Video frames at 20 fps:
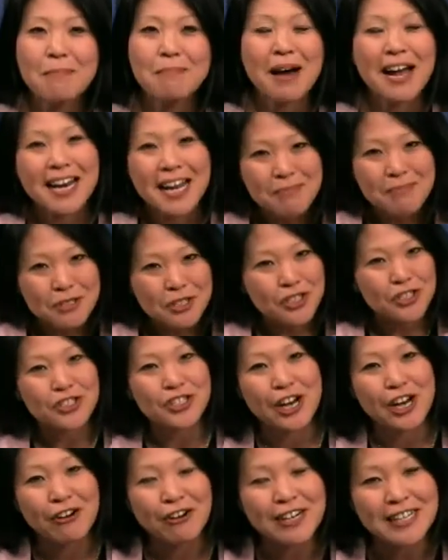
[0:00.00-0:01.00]
My name is
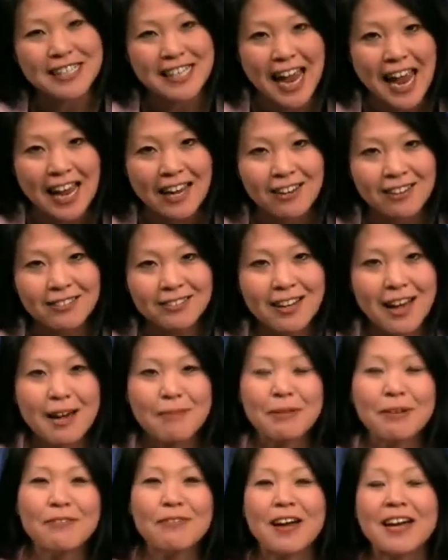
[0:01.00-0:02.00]
Cherry Dale.
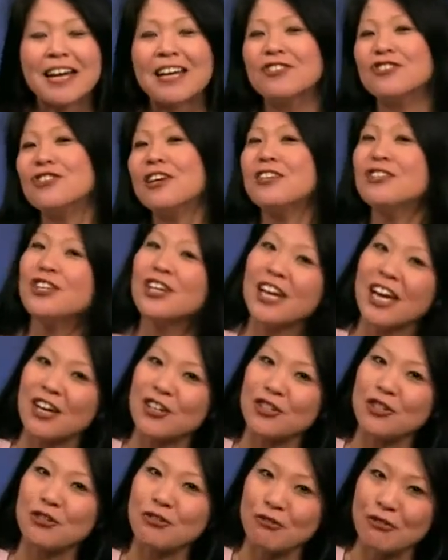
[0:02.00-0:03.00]
I'm the Financial
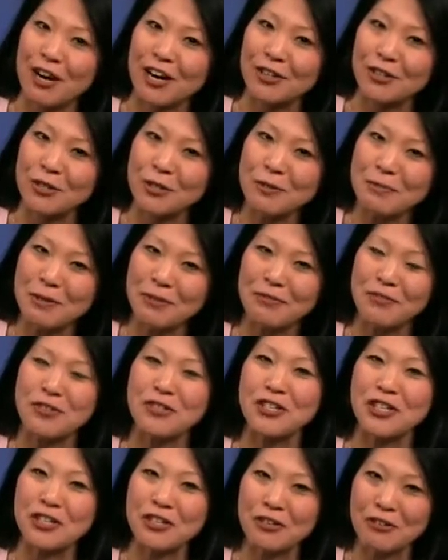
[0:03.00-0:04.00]
Education Director with
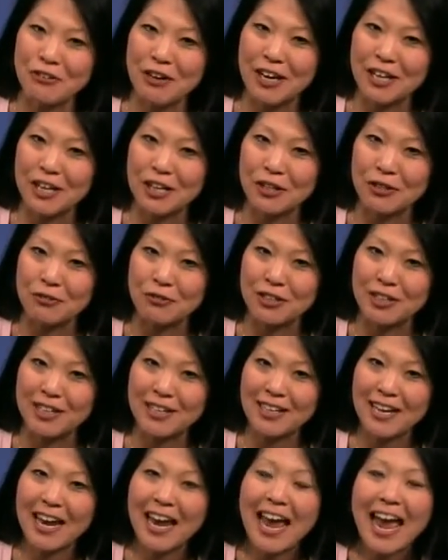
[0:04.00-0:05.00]
Virginia Credit
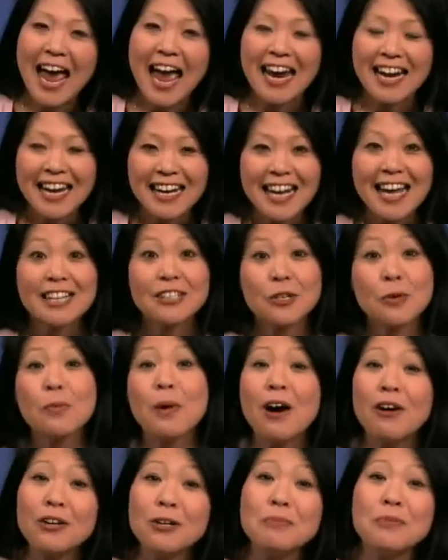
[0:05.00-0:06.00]
Union, and I'd like to
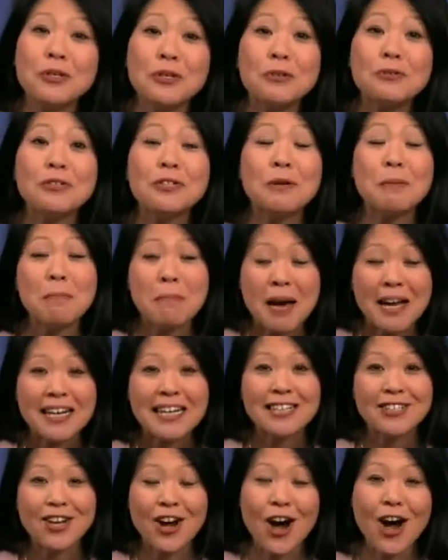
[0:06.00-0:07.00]
welcome you to
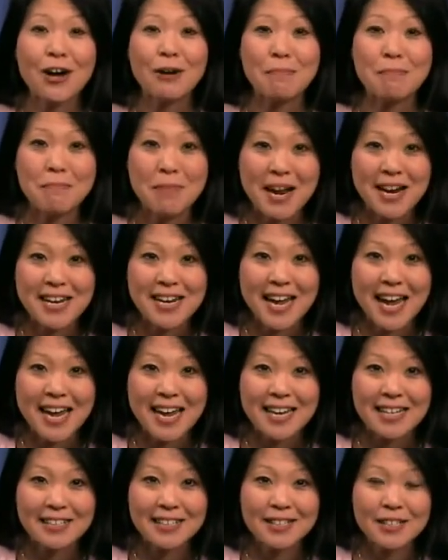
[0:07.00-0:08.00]
Money Talk
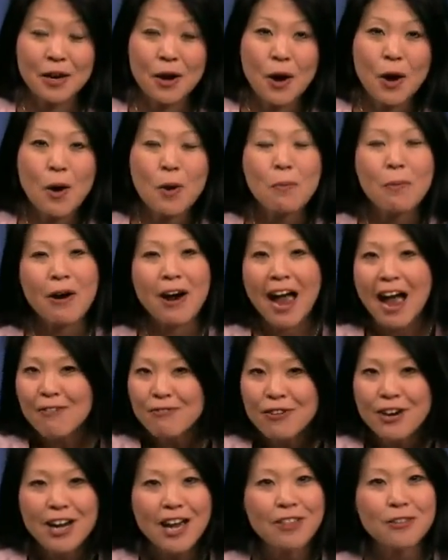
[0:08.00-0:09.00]
Mondays, where
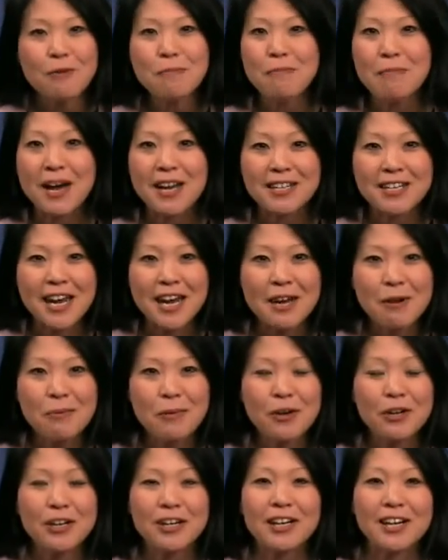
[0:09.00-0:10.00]
every other Monday
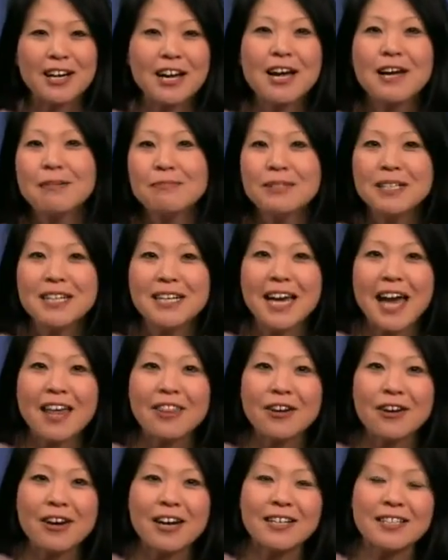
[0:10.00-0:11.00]
we're going to come
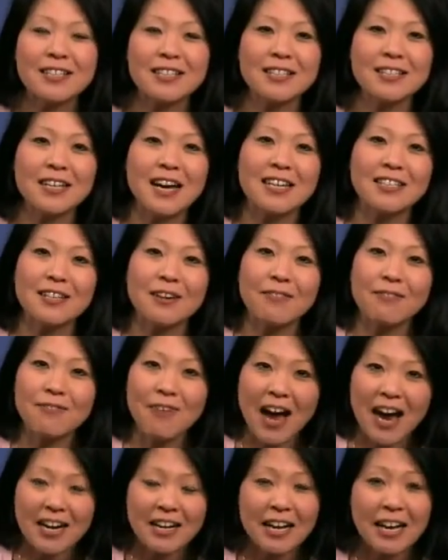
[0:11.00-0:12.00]
together and discuss a
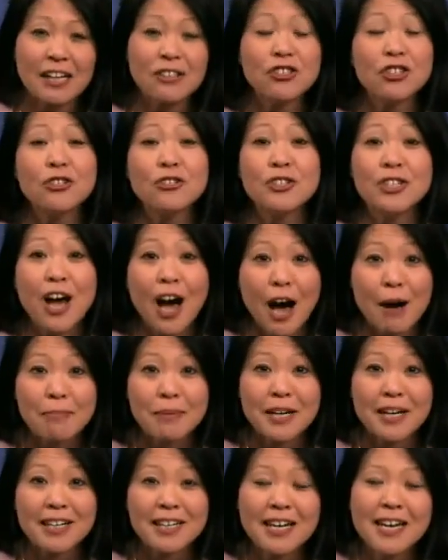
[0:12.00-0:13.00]
financial
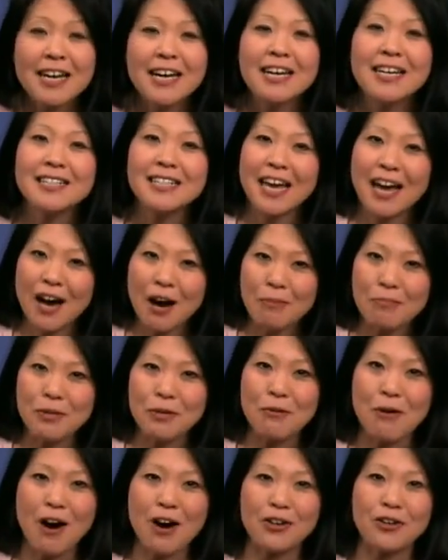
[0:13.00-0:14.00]
topic to help
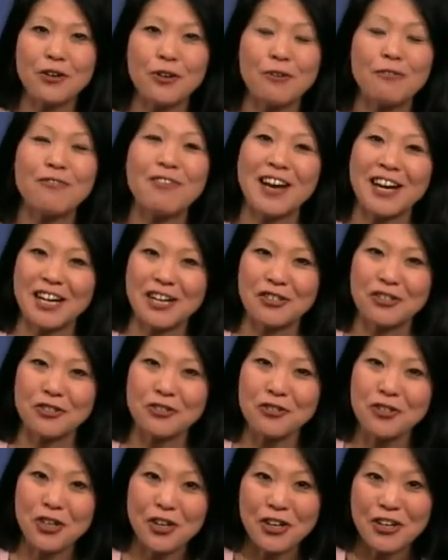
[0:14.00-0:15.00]
you on your
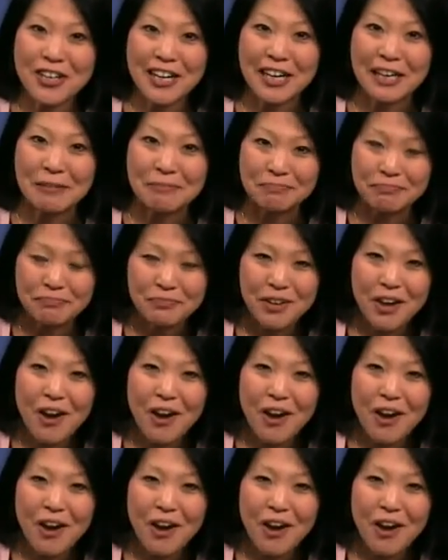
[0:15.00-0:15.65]
financial journey.